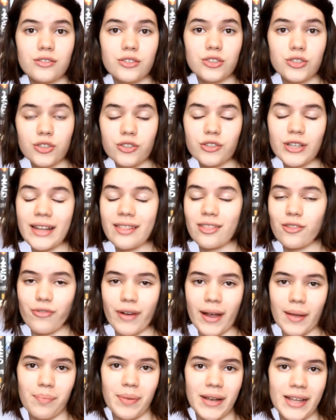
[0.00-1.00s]
you're at the
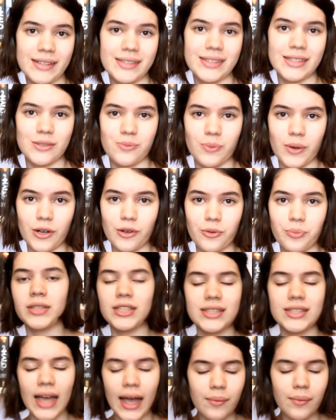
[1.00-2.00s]
right place as well,
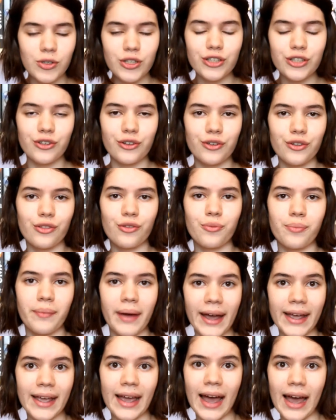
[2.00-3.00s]
because I'm going to go through
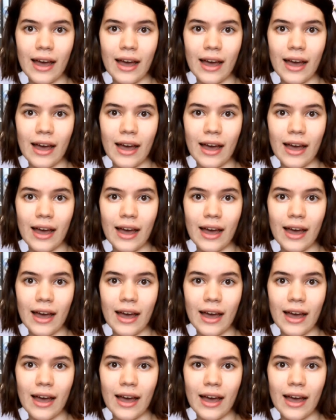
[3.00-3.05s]
my